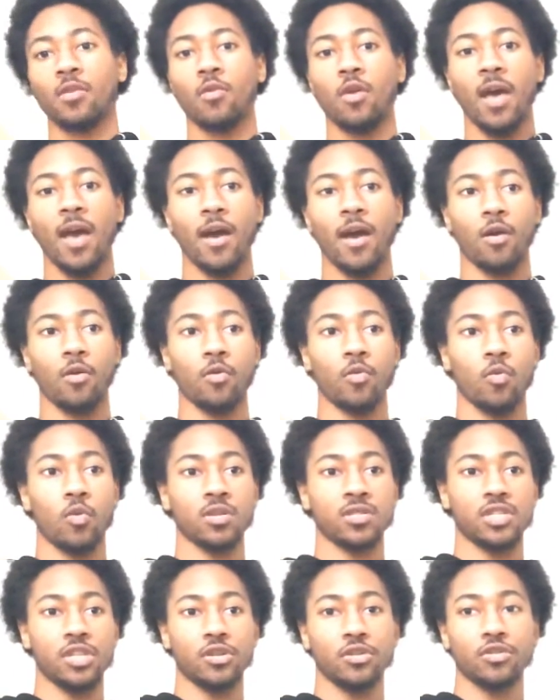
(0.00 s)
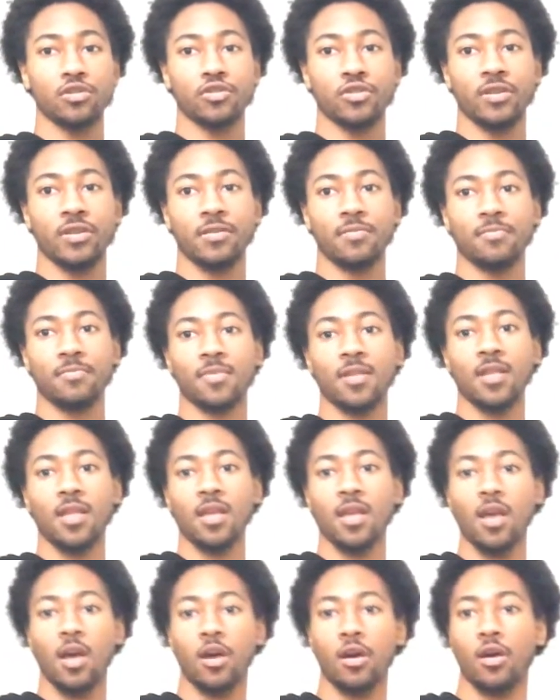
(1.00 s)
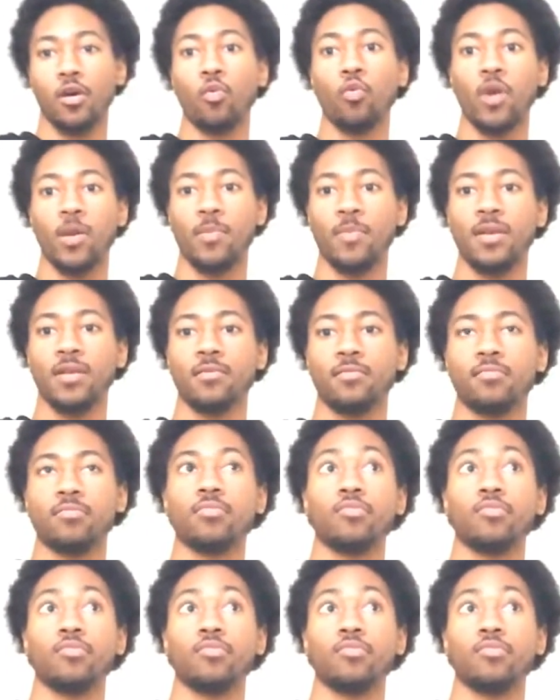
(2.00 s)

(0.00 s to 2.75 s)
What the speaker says: how children, or women,